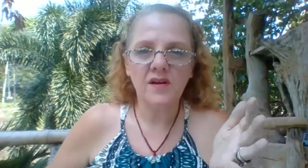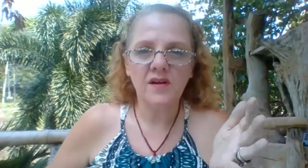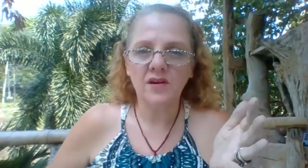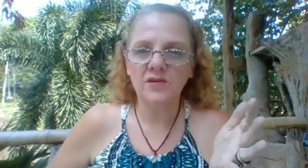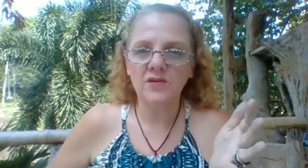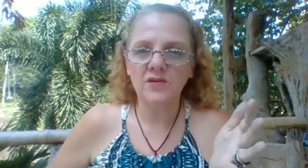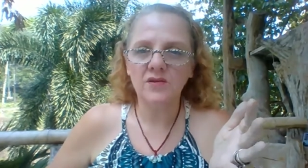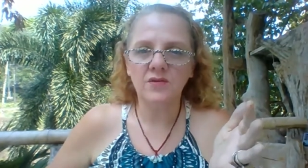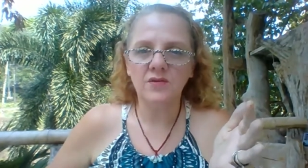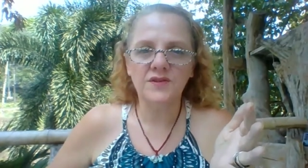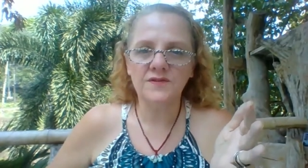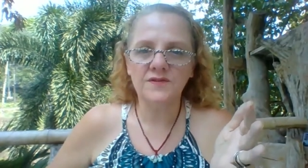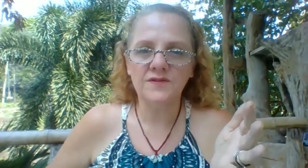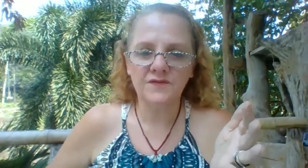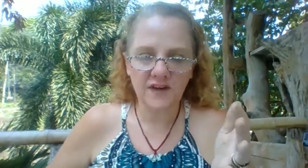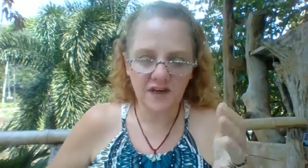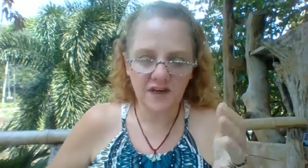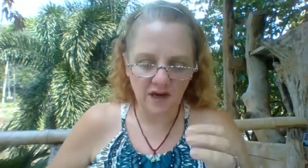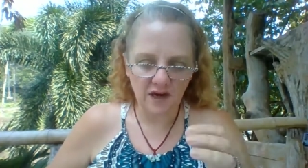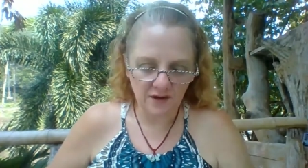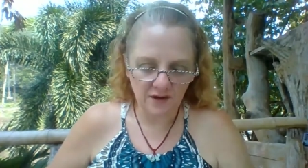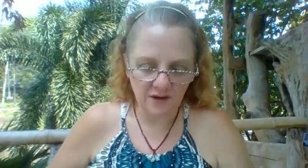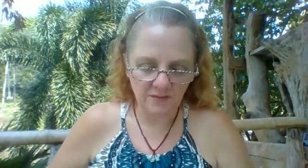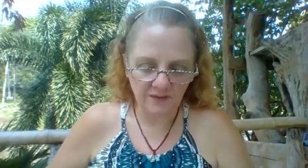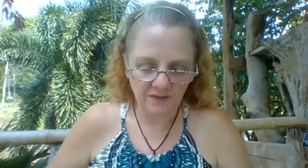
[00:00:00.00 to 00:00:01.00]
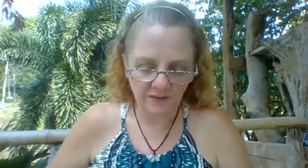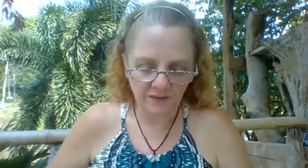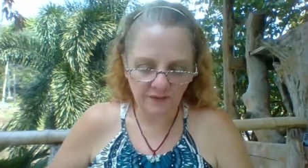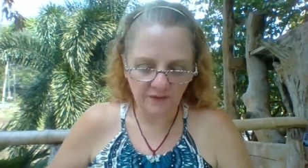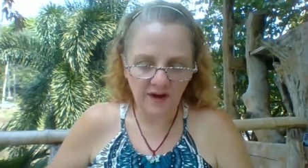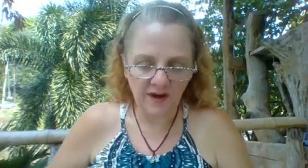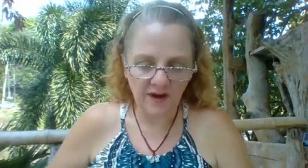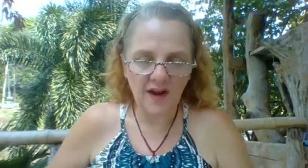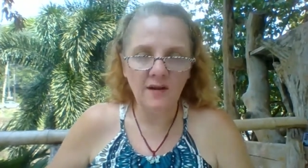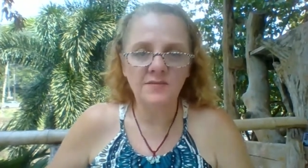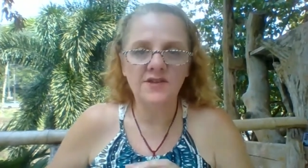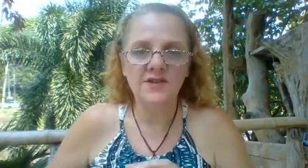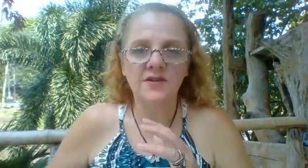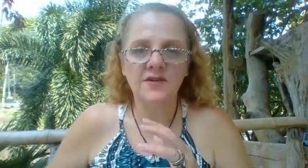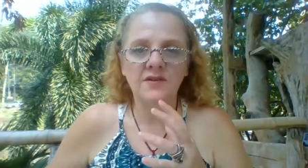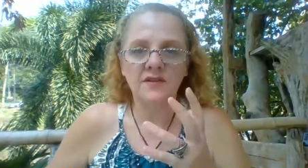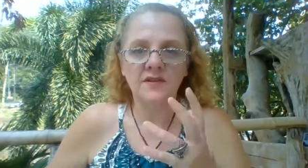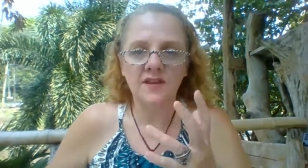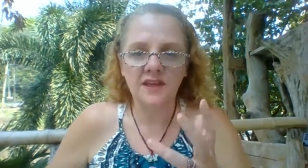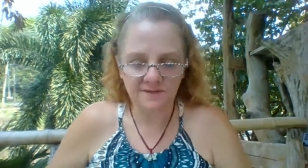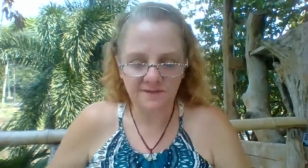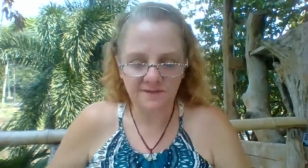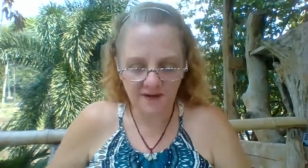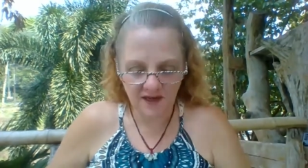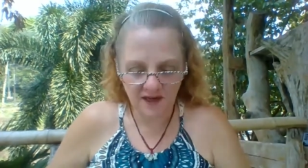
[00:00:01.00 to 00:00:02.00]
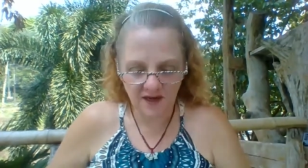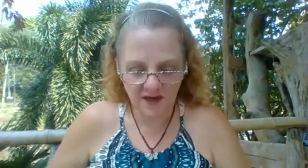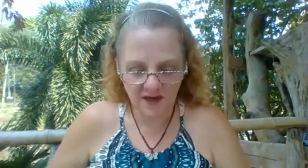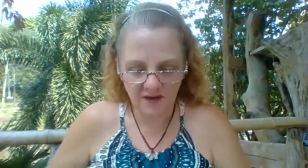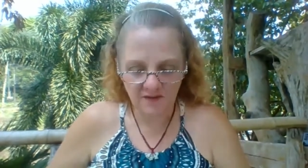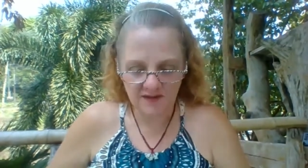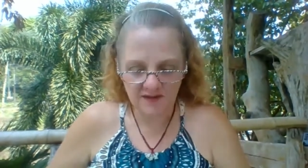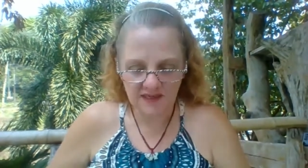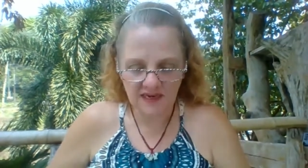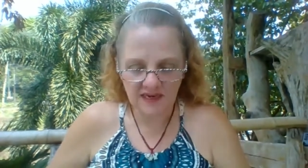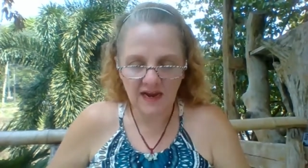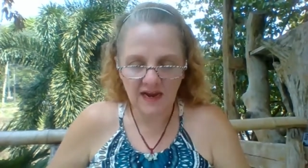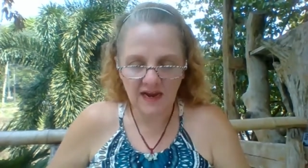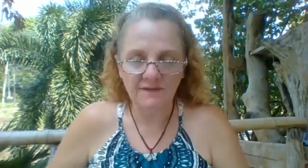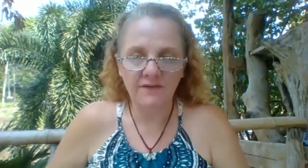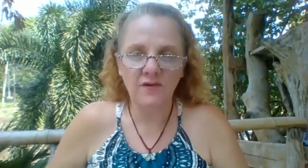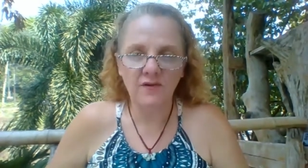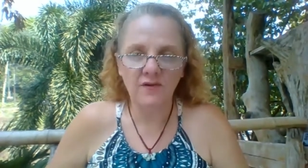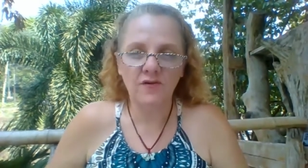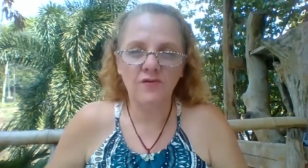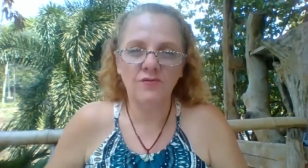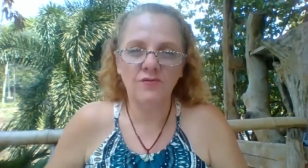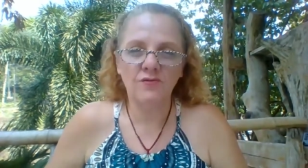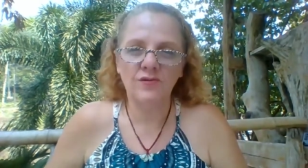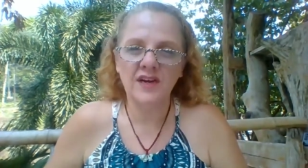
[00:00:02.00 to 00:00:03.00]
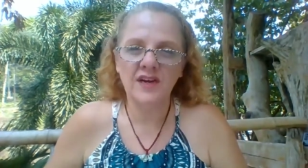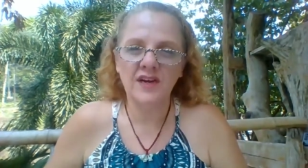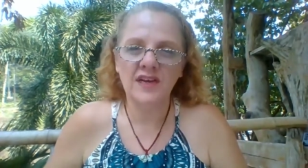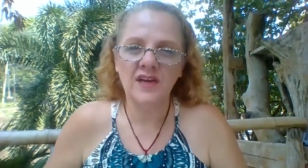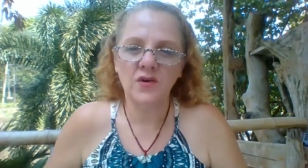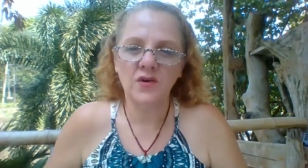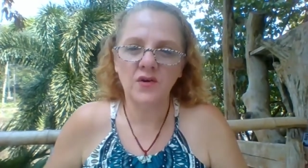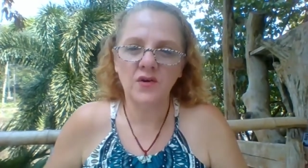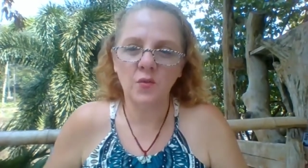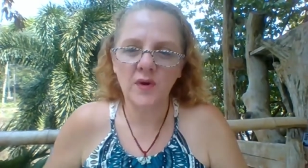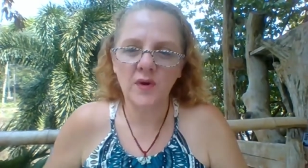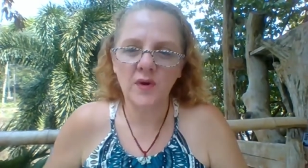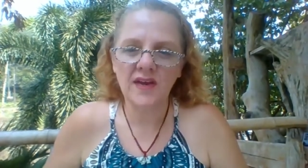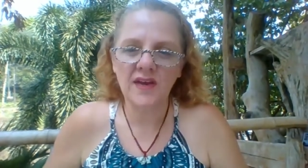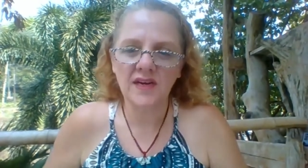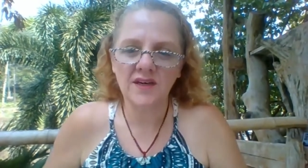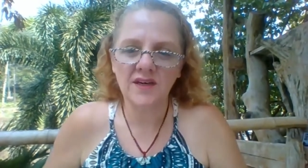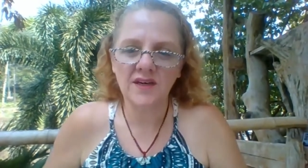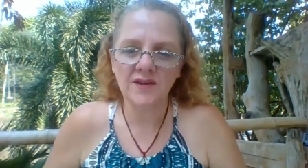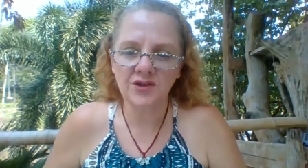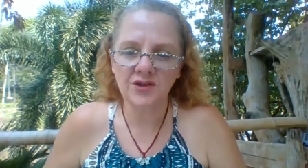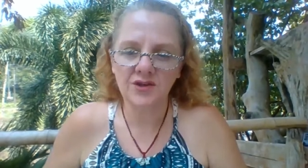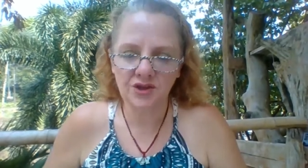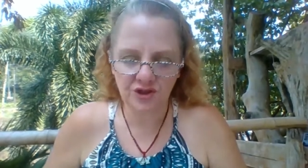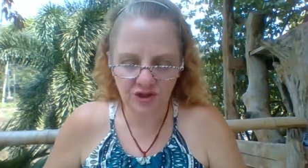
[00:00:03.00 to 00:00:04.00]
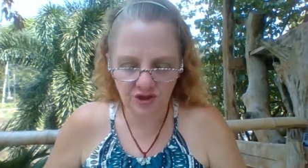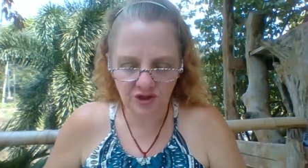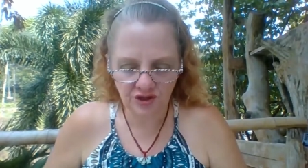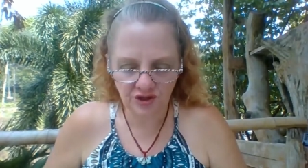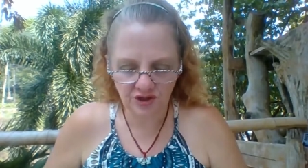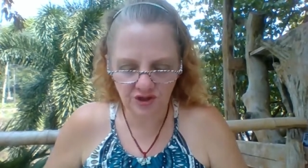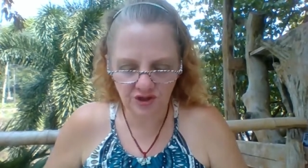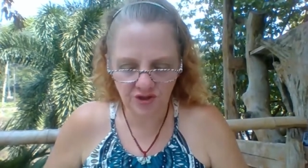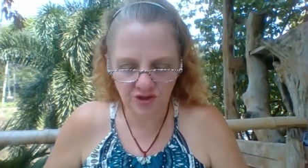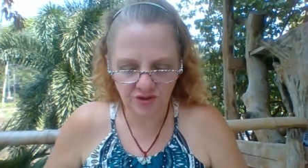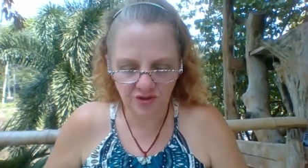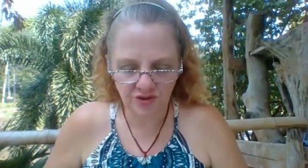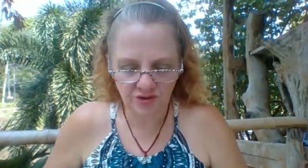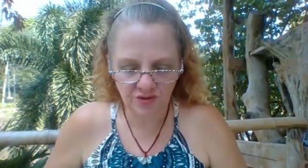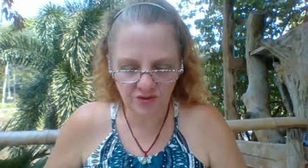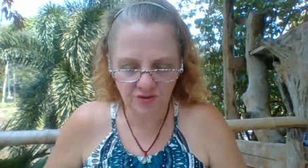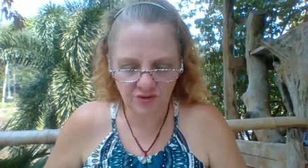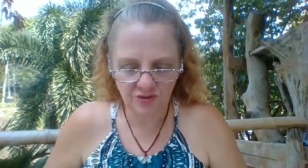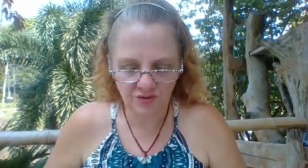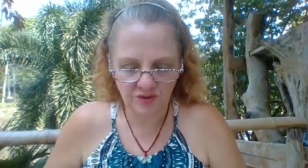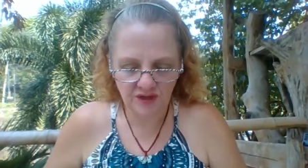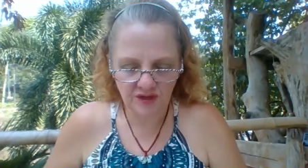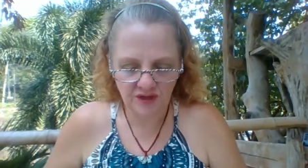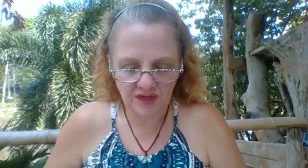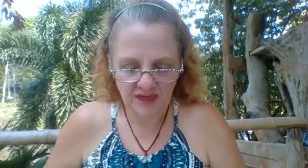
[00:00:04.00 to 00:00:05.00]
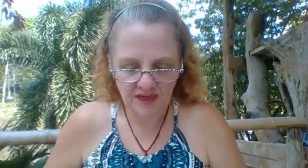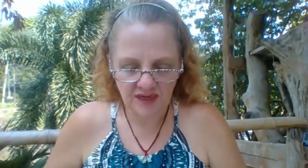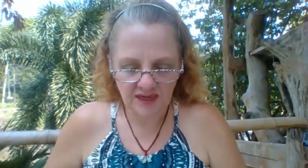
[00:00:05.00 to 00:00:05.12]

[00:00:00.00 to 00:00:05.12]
Of course, video number 3. I'm doing these videos every week to